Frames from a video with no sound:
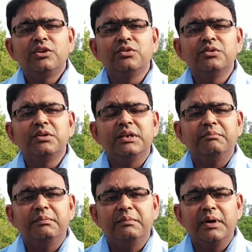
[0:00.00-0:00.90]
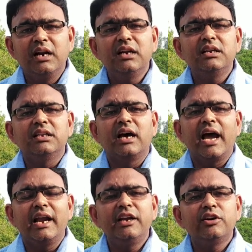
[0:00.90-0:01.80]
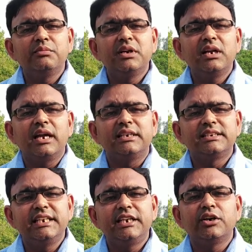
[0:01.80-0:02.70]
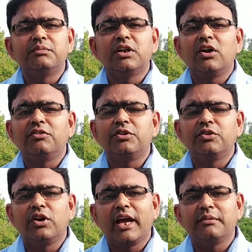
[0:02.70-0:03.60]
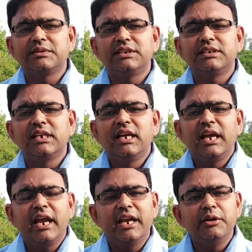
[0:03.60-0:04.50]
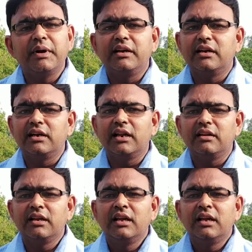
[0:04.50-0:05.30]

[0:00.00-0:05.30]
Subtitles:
to build the N-terminal and C-terminal of nucleocapsid independently.